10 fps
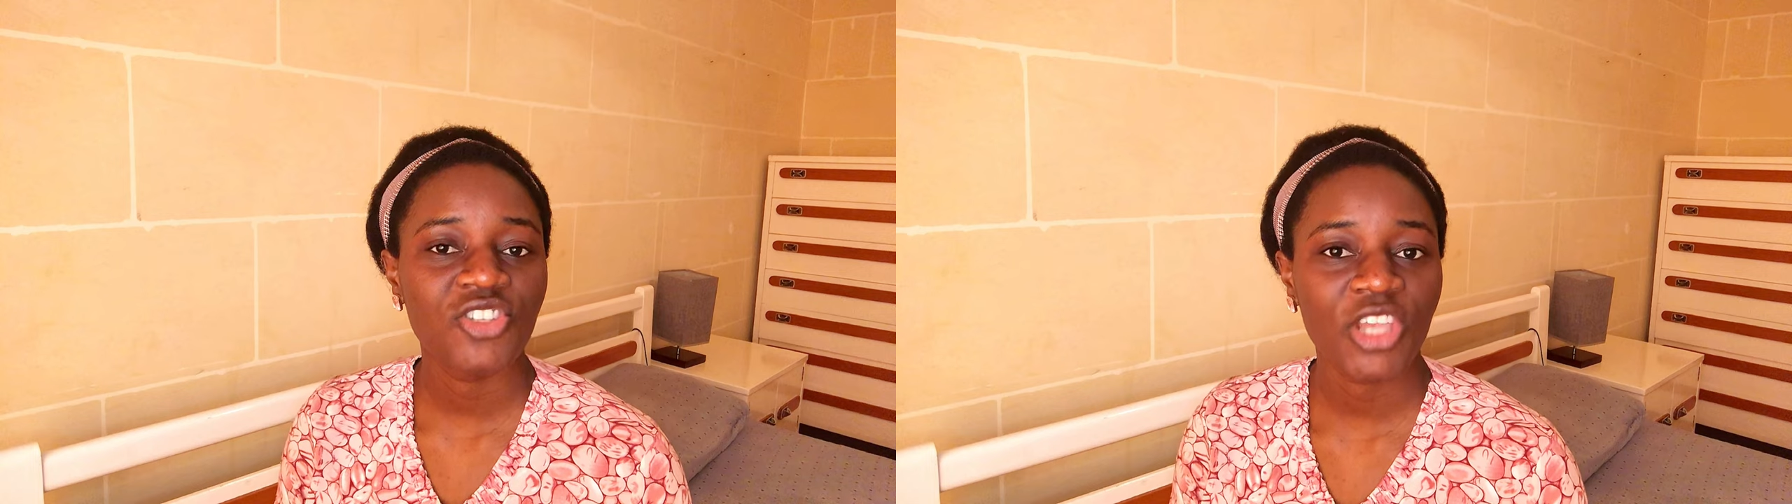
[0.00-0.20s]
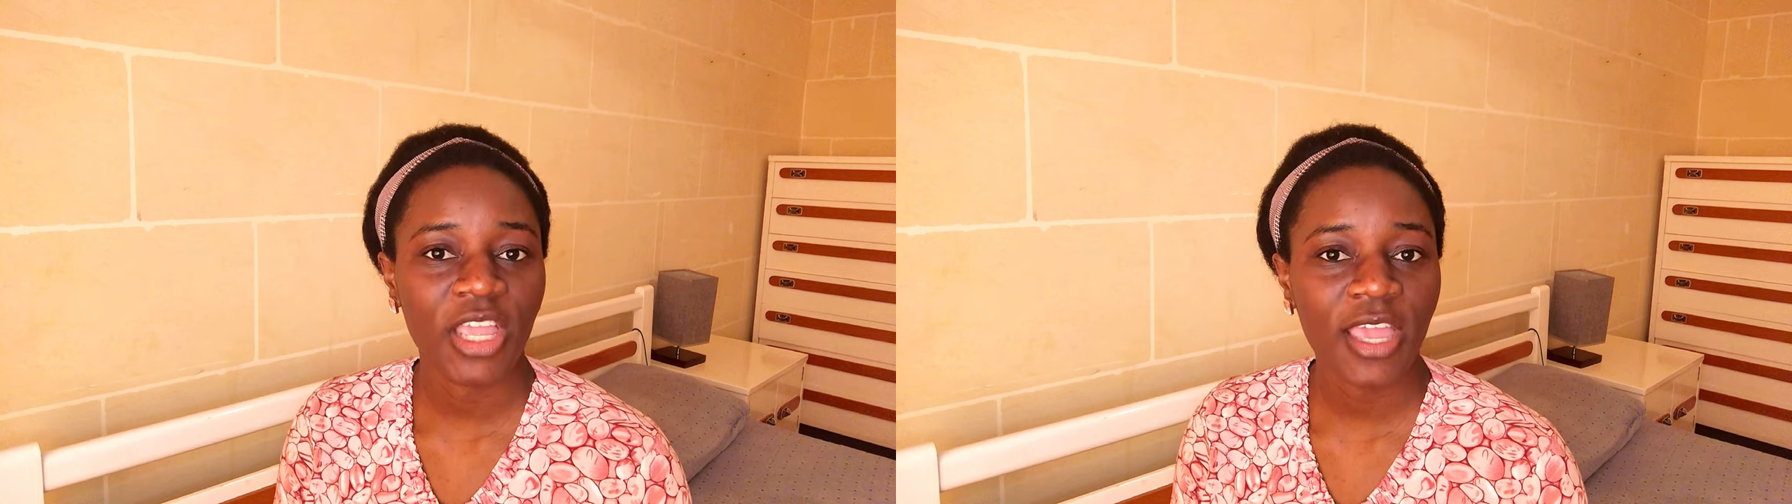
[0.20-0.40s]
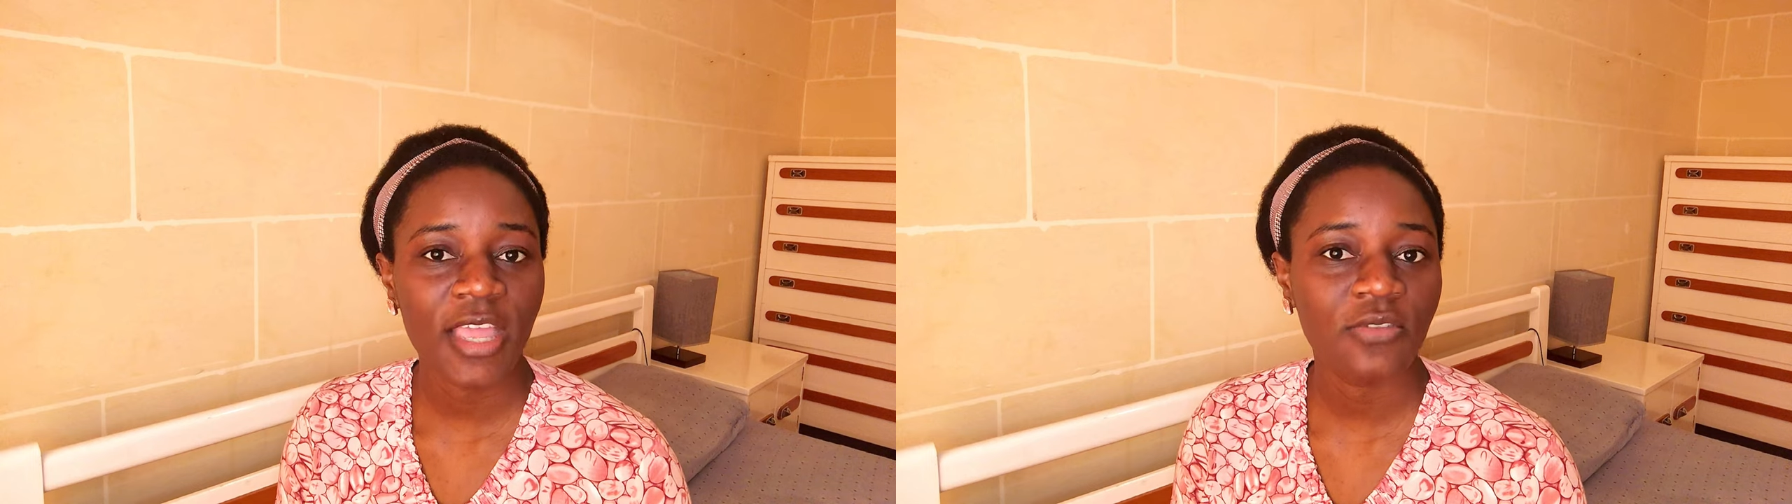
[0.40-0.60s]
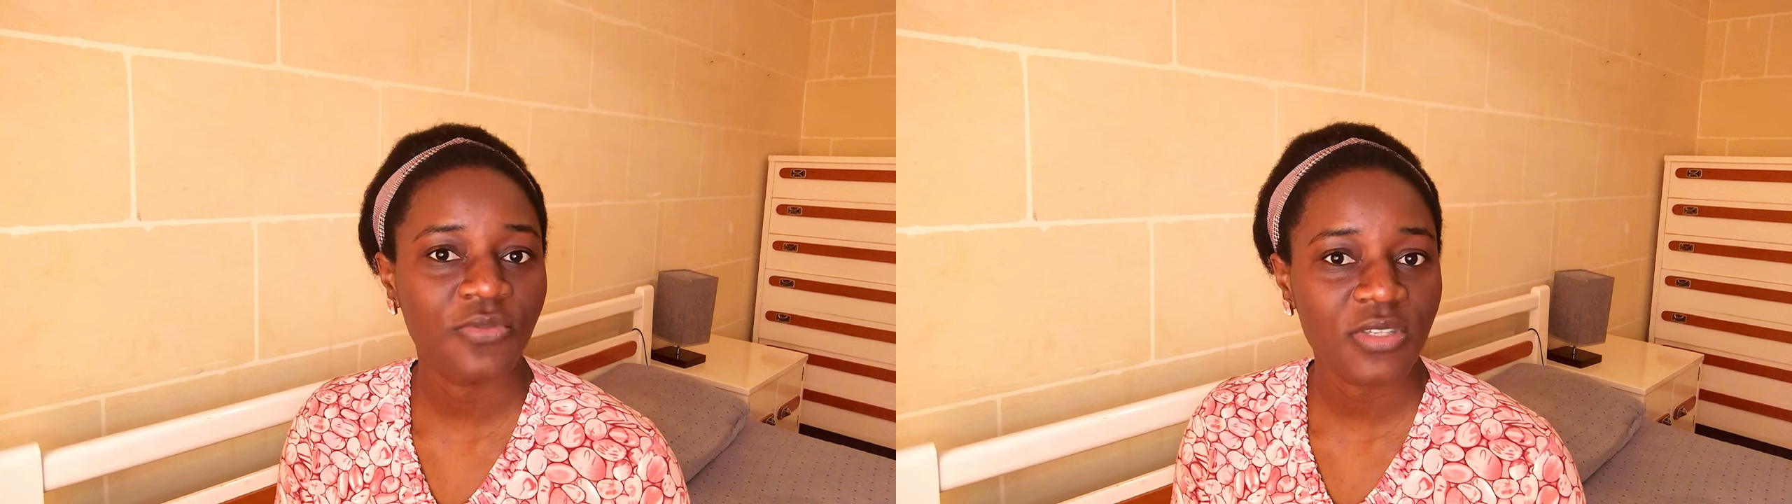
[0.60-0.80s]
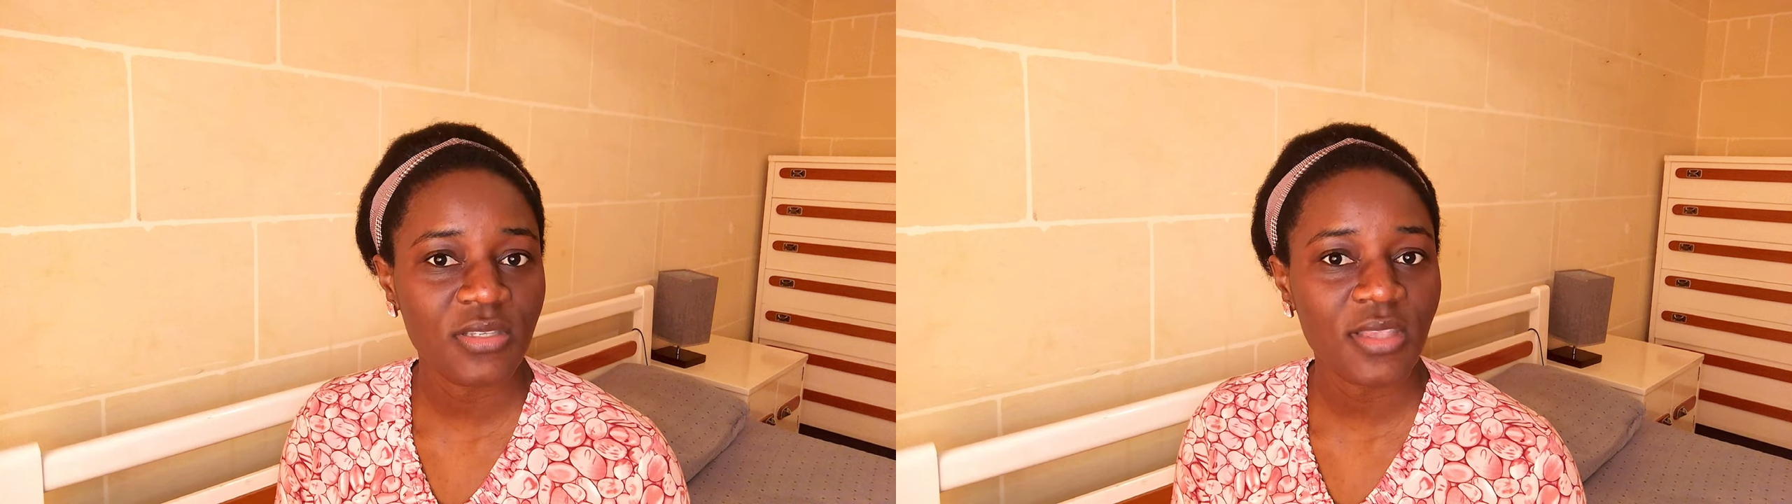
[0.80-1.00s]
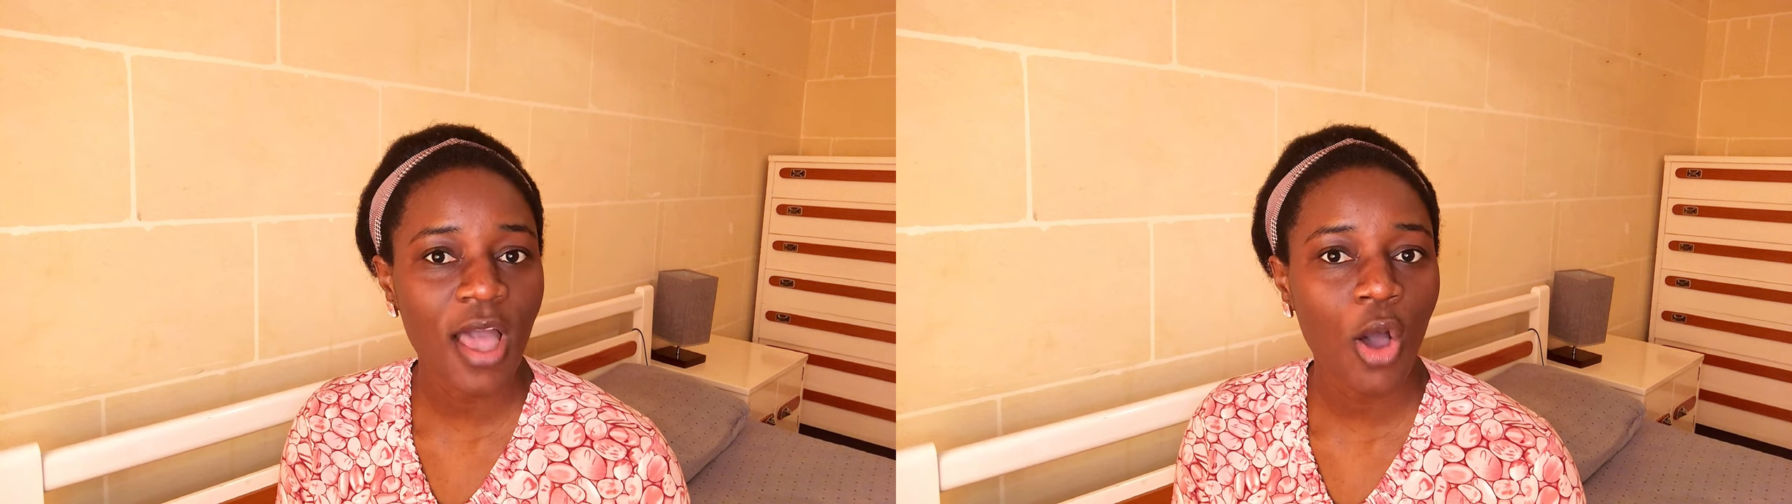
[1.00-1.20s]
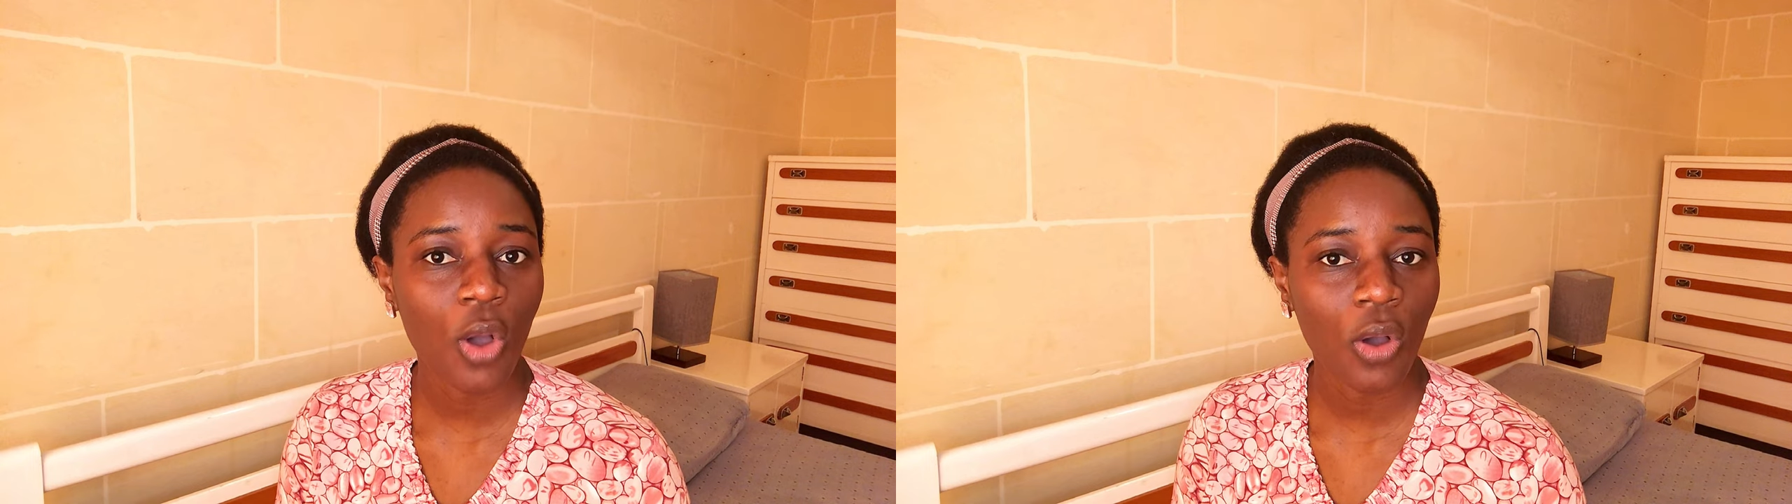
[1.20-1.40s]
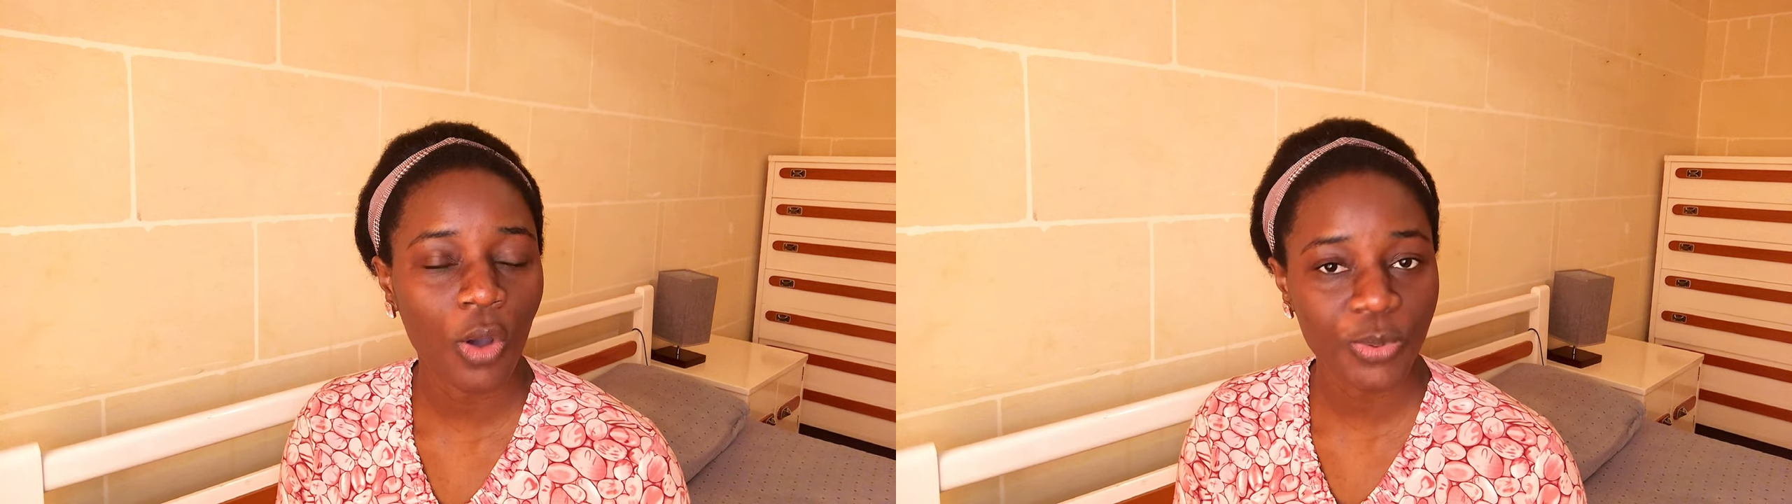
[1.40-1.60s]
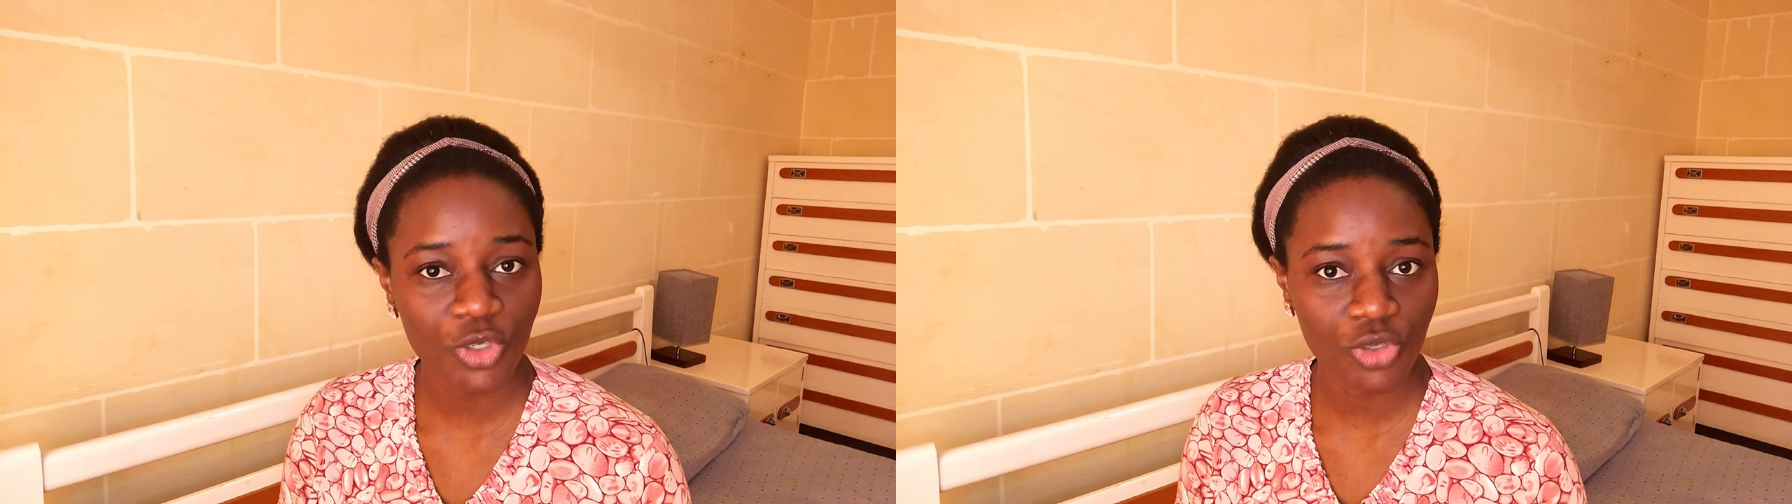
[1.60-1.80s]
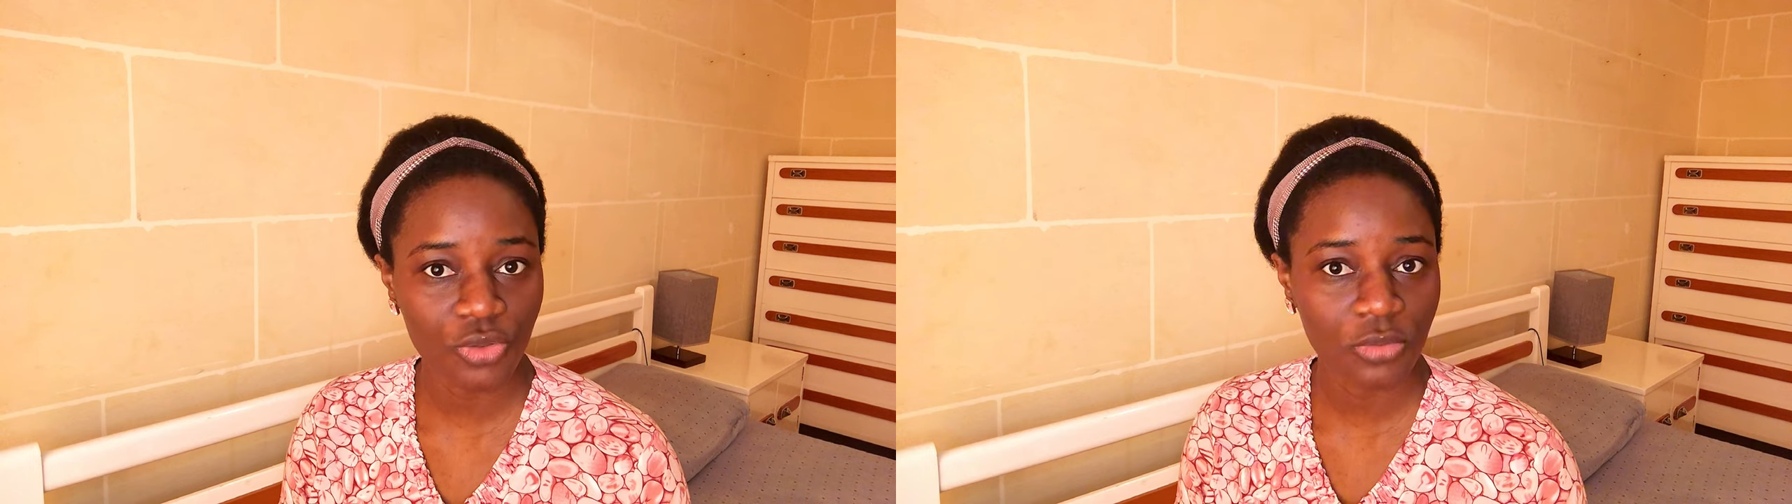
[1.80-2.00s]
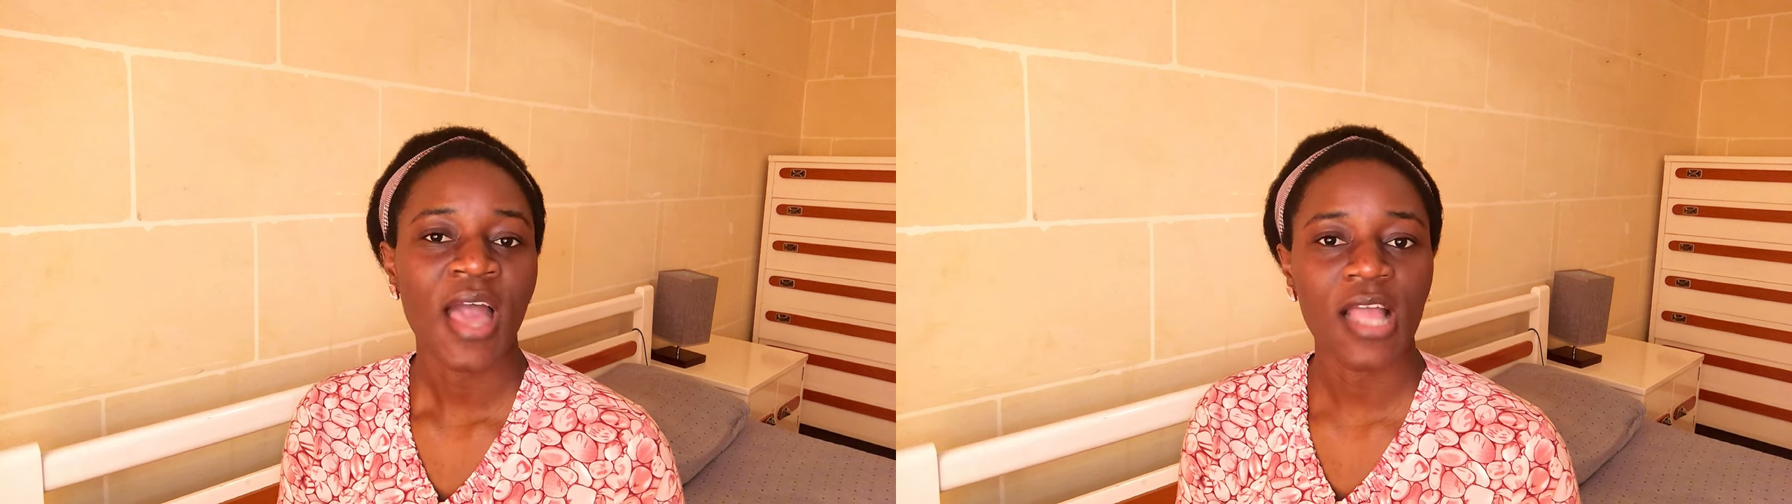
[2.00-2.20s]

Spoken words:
Schengen visa option.